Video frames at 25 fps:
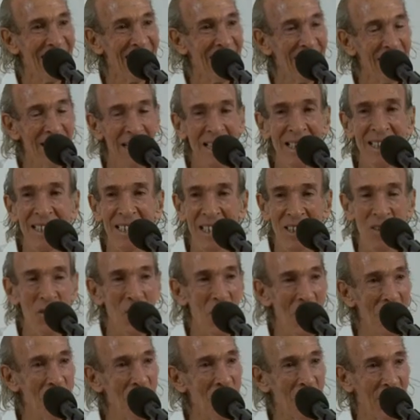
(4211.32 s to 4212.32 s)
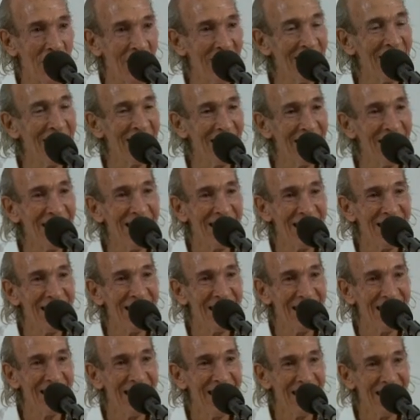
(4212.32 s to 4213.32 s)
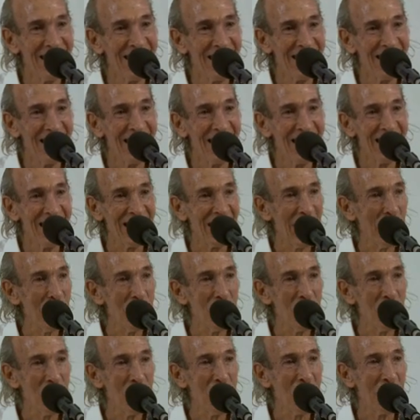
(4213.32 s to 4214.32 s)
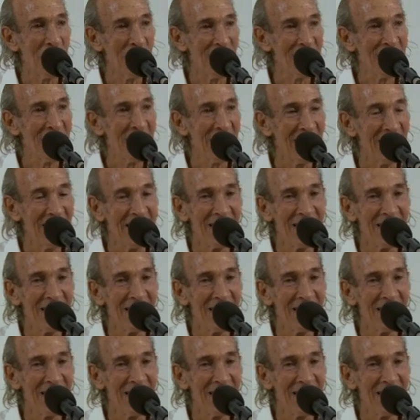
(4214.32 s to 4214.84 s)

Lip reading: Things are changing, and I'm sure that...